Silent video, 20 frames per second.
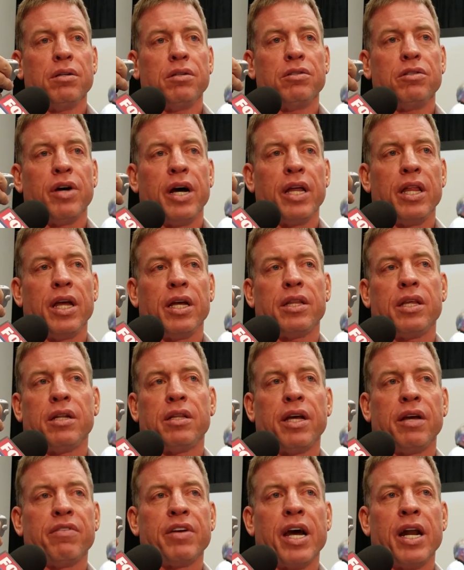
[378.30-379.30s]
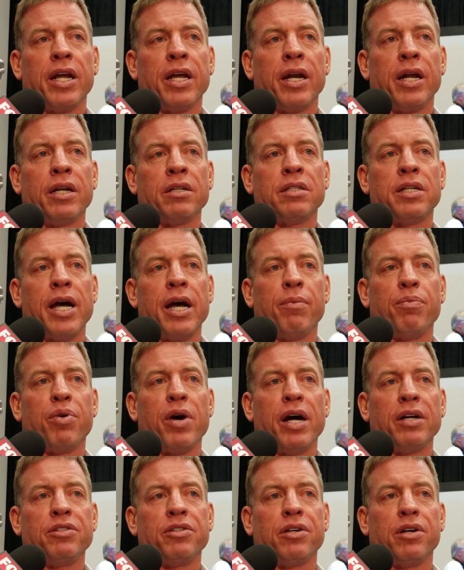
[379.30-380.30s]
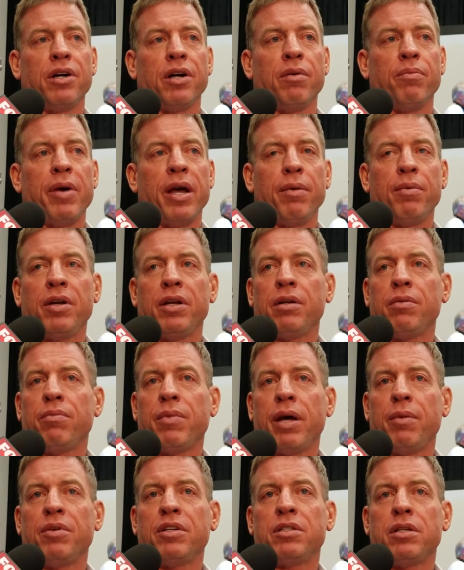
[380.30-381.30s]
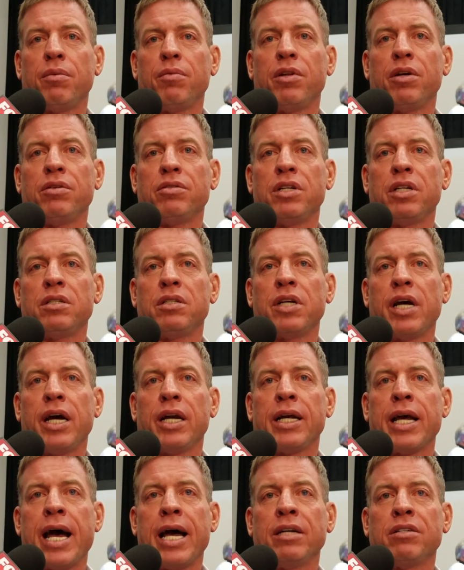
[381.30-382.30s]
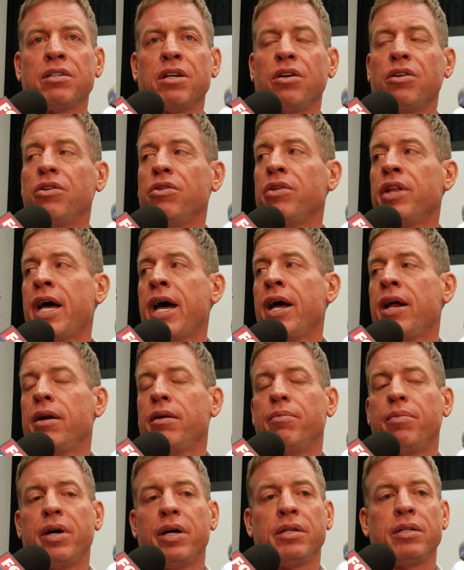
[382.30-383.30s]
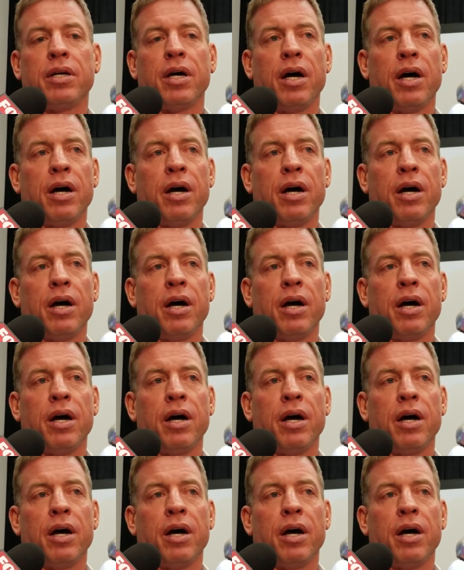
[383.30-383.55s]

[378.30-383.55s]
So I think that they've got to get inside pressure, and maybe some of those inside guys can do that. But